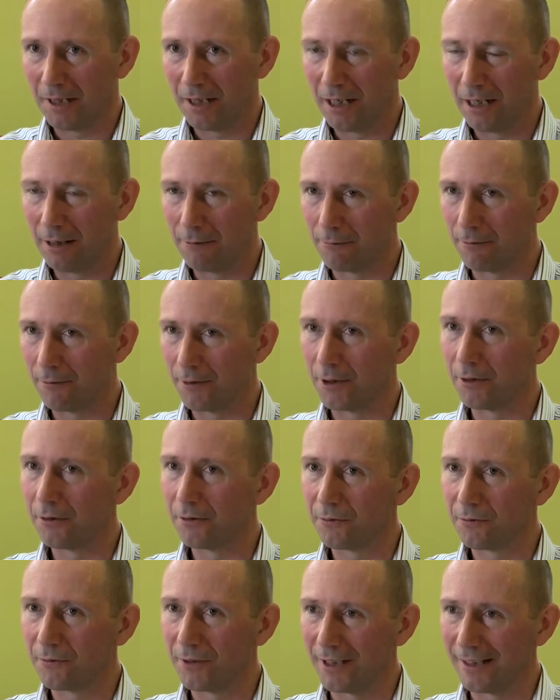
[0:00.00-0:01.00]
either of
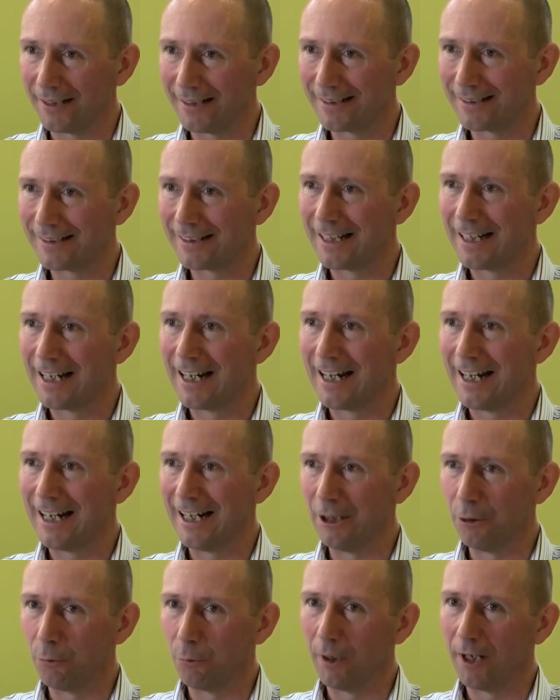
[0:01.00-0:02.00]
those things
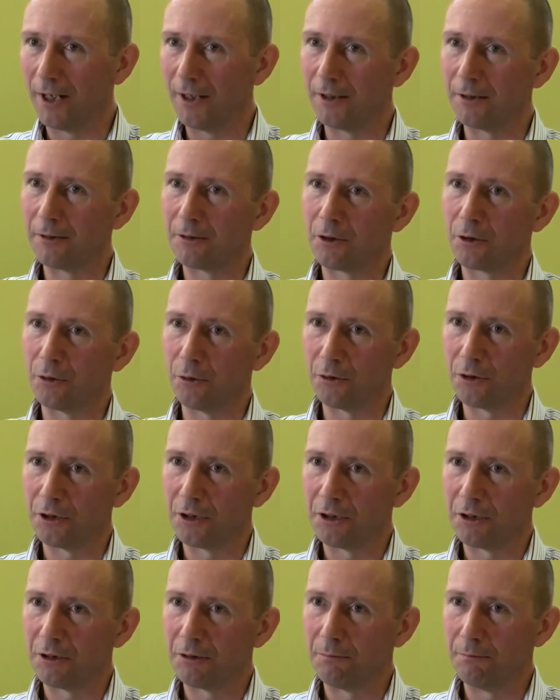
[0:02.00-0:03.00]
in a way that could
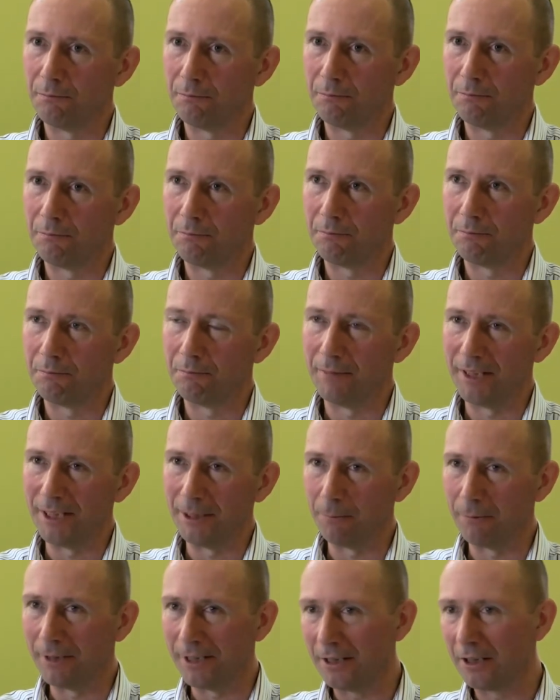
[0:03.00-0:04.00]

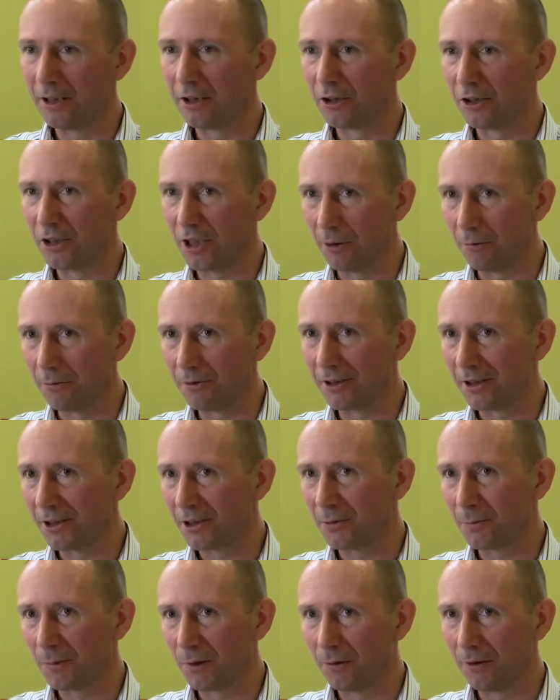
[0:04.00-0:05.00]
mean we don't
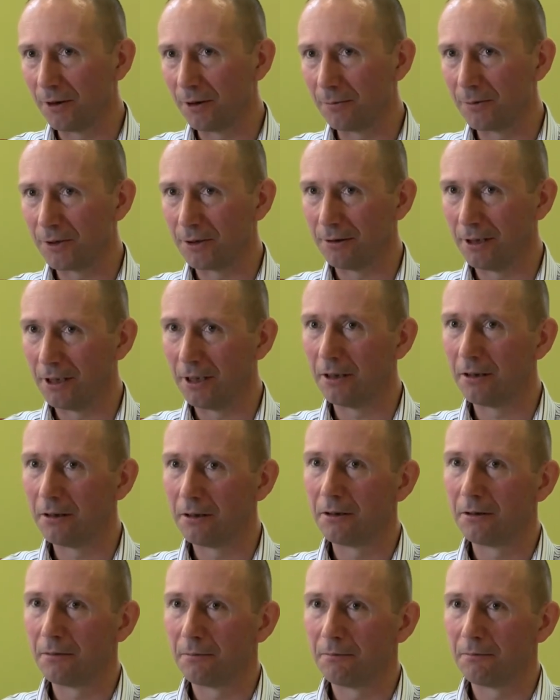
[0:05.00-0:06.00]
exploit them to our
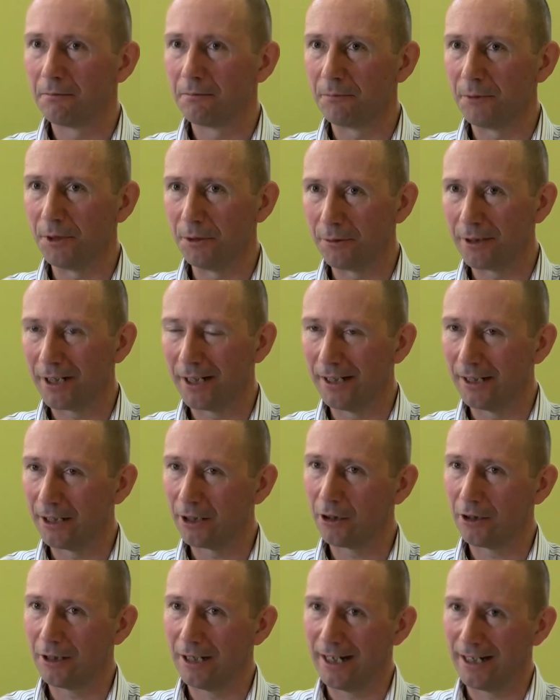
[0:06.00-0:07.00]
UK
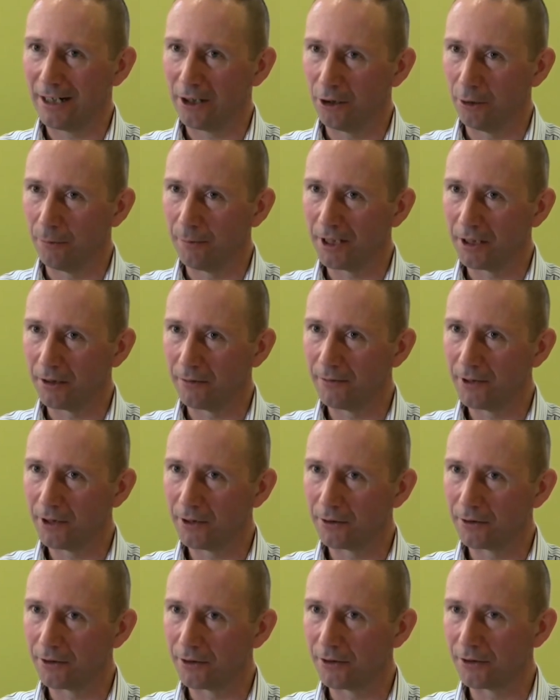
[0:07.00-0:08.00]
economic
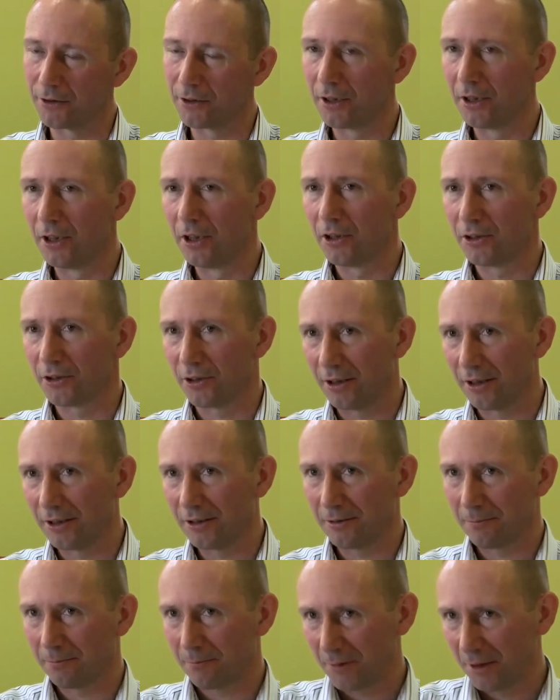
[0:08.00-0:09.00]
advantage. So
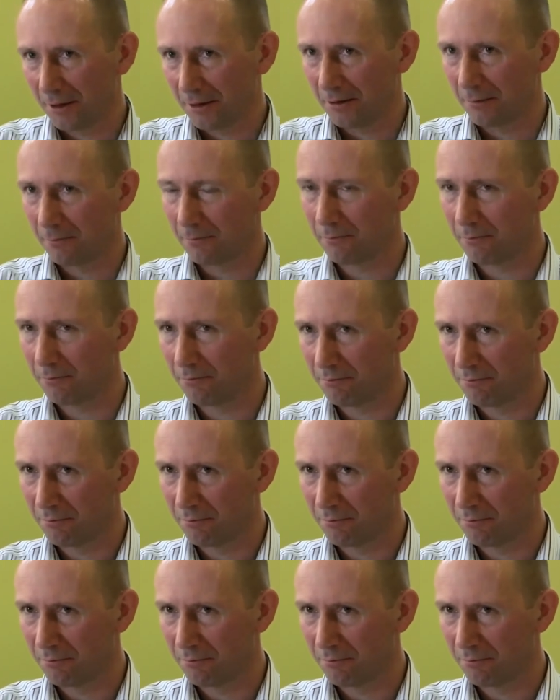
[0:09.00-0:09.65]
there's some